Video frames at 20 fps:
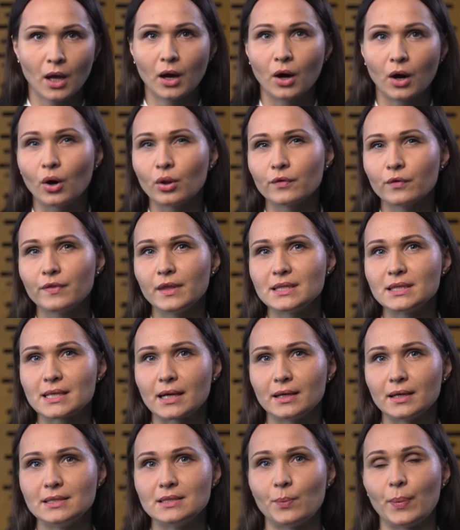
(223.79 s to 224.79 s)
All of these
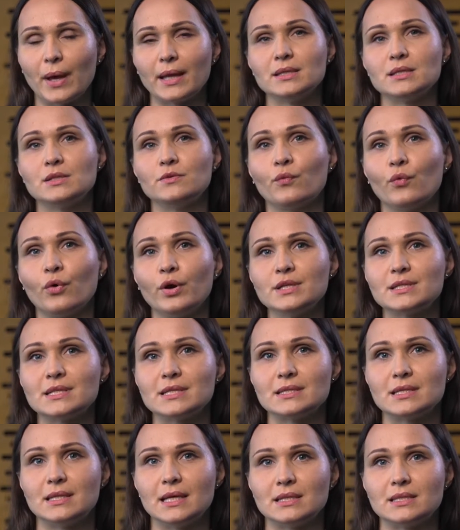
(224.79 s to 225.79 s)
are independent
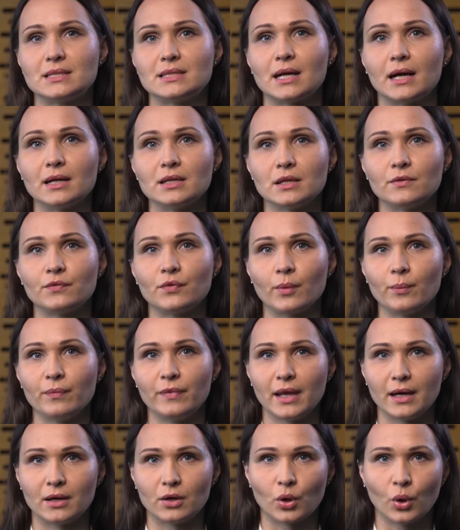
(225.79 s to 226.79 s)
voices that started from
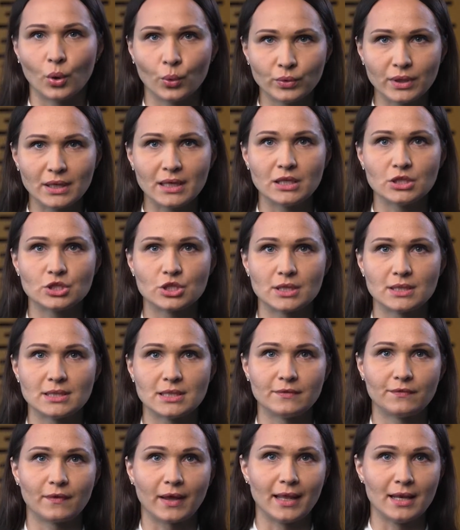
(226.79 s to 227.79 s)
their own
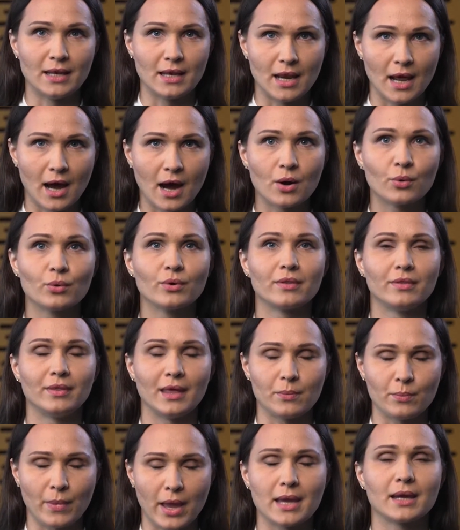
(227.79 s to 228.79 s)
initiative and now
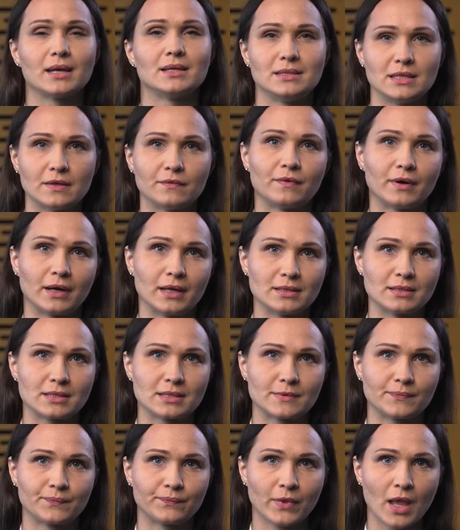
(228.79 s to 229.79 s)
they make a
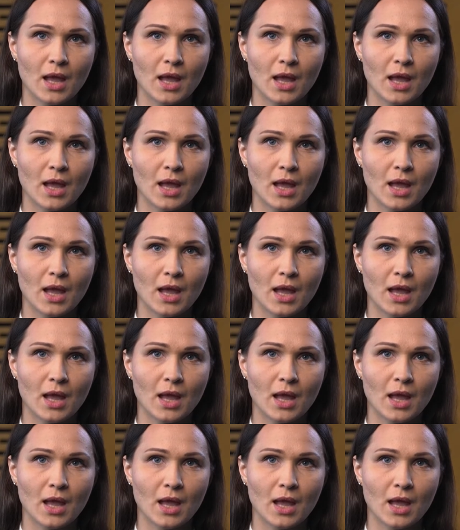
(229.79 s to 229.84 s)
difference.